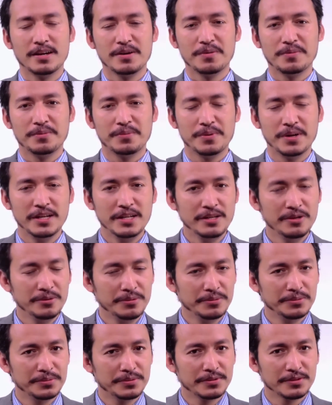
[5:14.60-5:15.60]
when
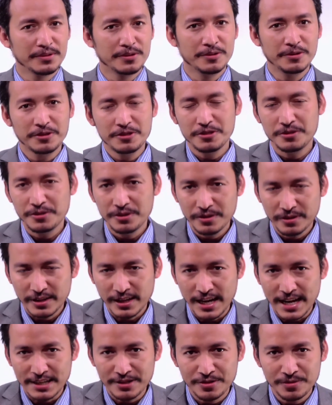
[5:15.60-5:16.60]
you go to your
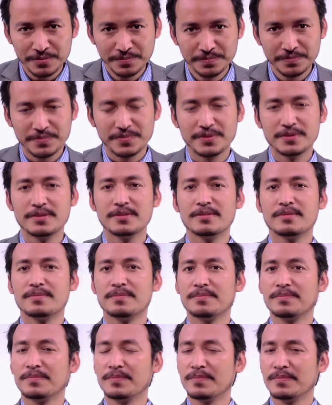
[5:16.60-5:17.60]
classroom,
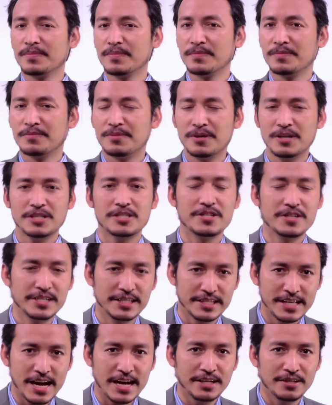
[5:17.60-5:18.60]
first
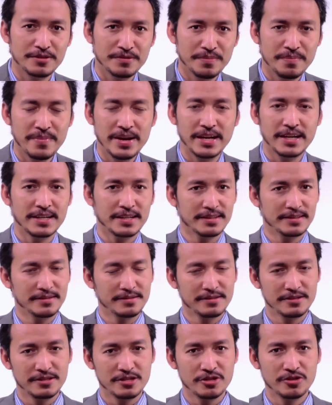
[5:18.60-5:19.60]
decide to make
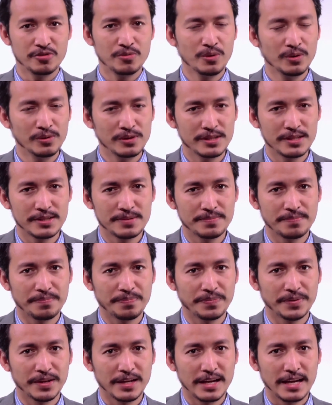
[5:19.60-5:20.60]
such rules.
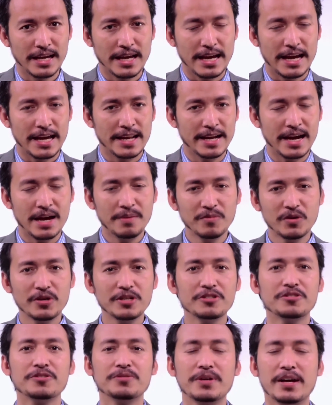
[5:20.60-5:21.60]
And I'm going
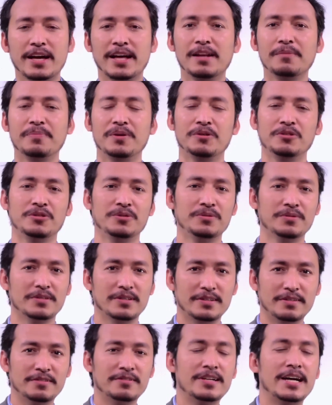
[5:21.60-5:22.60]
to help you to
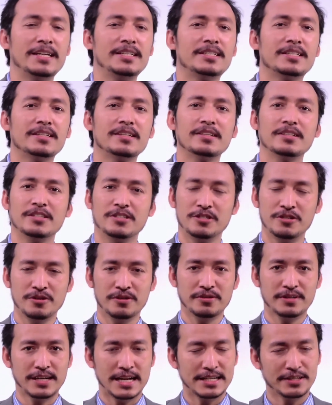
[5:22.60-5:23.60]
write your
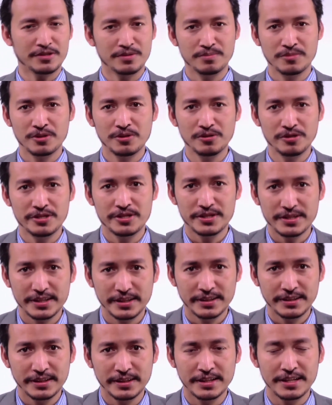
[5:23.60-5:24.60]
classroom rules
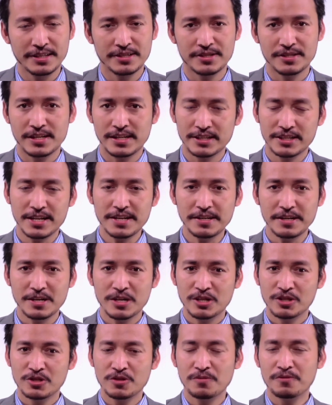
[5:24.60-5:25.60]
in this lesson.
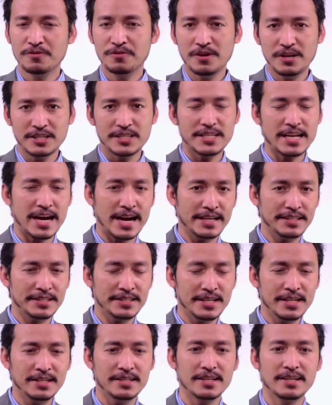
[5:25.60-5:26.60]
So first I
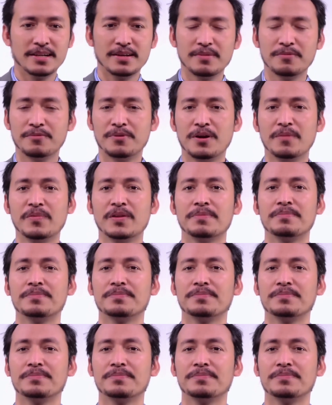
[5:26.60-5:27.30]
said from the